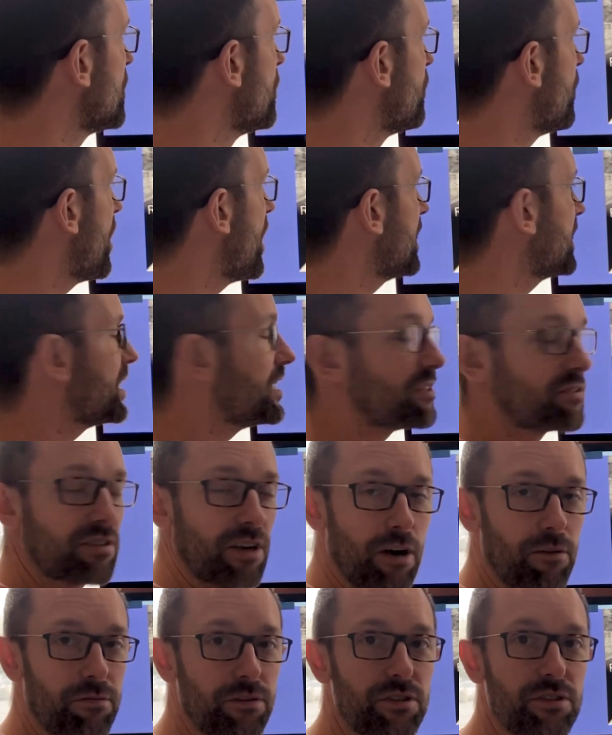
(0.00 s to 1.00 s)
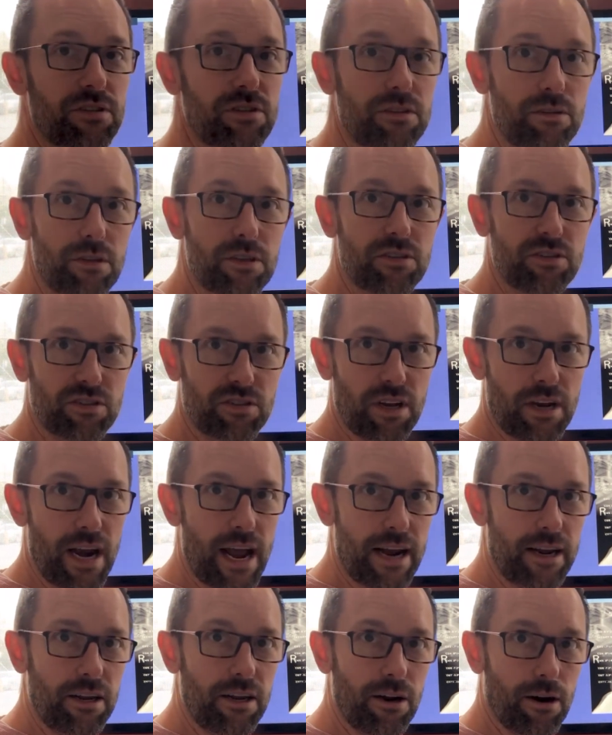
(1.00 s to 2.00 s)
body itself, this is a
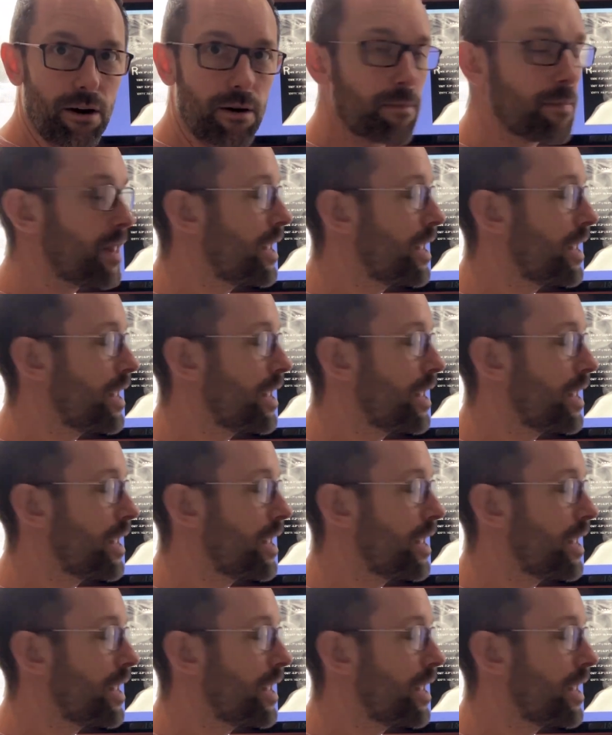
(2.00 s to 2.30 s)
neck here